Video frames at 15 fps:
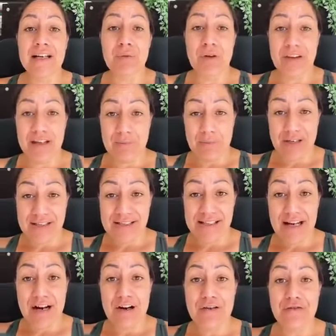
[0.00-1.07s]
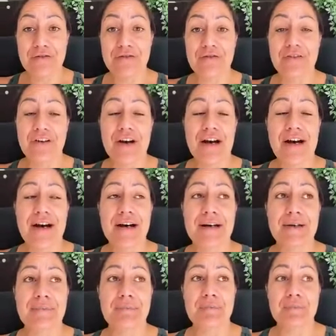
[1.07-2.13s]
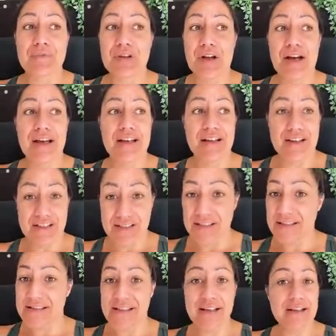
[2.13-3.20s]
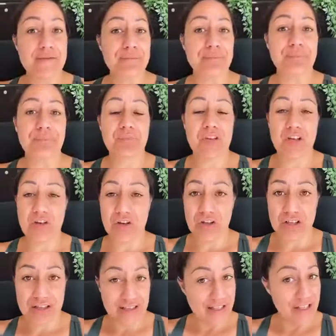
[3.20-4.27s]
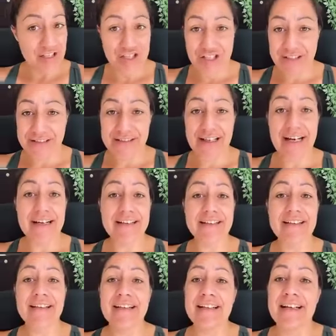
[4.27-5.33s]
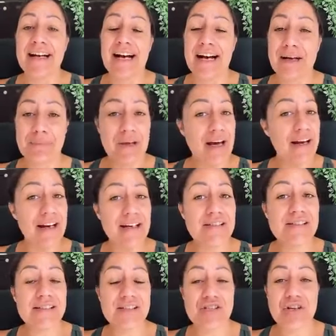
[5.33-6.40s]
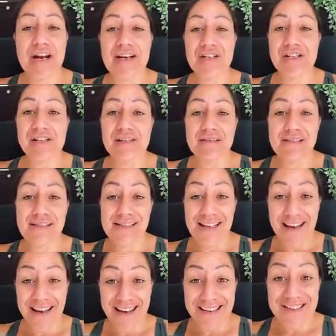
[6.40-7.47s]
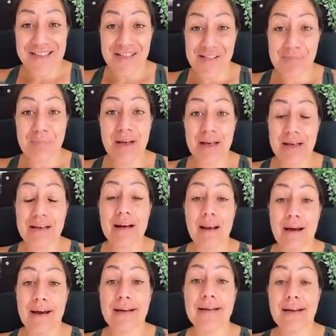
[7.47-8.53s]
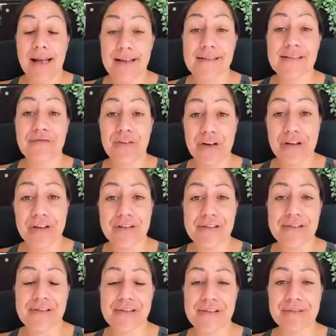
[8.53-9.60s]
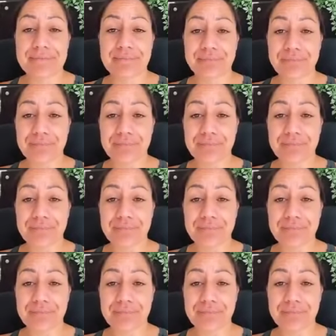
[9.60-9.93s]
within myself, like, this is it. You got to get shit done, cut out distractions, and just be like laser focused.